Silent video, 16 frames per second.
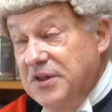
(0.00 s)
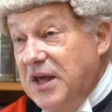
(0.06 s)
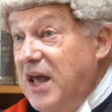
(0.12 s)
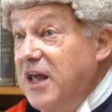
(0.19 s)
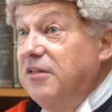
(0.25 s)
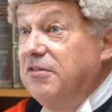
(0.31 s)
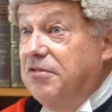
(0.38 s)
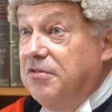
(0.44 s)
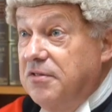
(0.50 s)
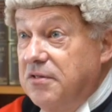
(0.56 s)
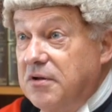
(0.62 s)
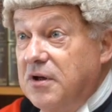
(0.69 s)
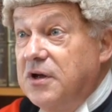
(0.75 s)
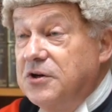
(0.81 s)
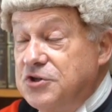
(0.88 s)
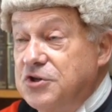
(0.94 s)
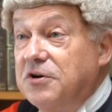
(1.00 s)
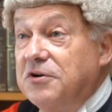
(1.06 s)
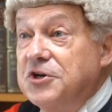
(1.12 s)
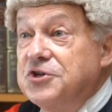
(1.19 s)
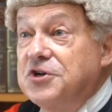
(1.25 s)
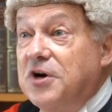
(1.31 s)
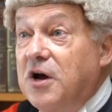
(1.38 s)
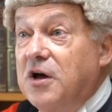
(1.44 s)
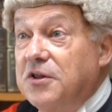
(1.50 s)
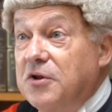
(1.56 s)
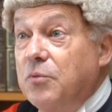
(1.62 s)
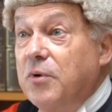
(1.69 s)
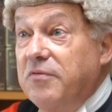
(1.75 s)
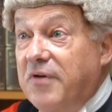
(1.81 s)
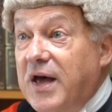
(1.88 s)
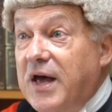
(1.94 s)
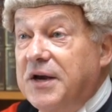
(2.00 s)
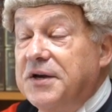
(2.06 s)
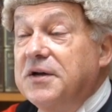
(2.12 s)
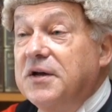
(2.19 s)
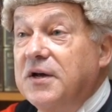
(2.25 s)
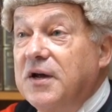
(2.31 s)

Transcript: 8th jury trial that we've had